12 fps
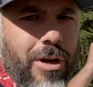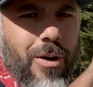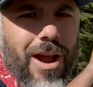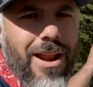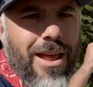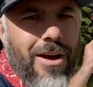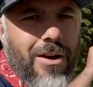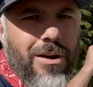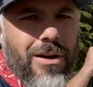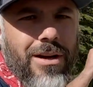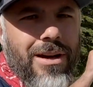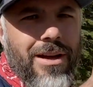right now.
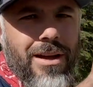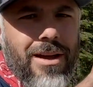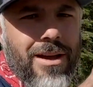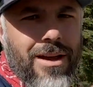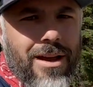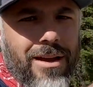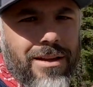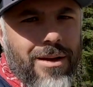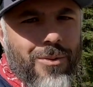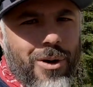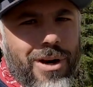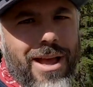And
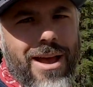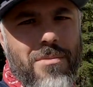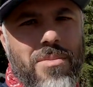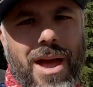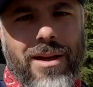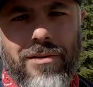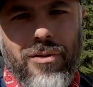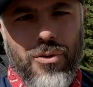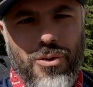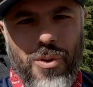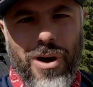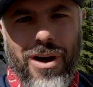then we're gonna head back to
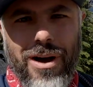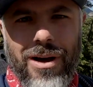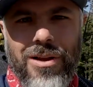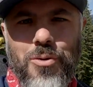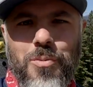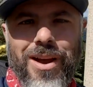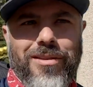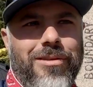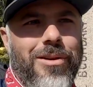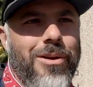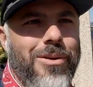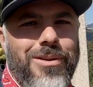New
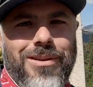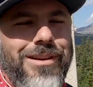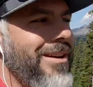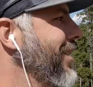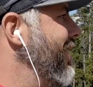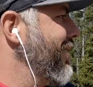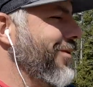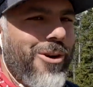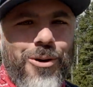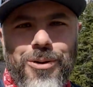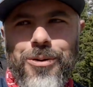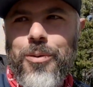Mexico. So
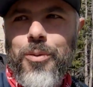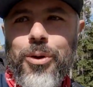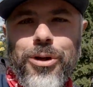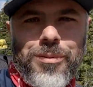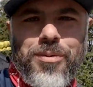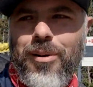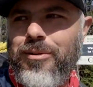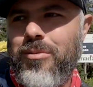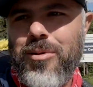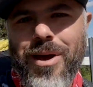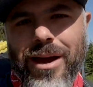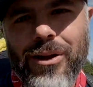I'm really pumped to
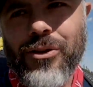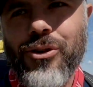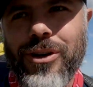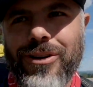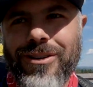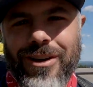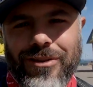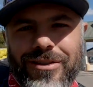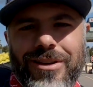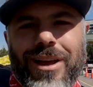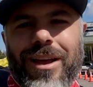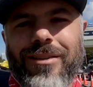be back on trail. I'll
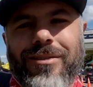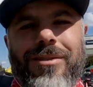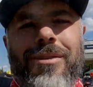see you guys.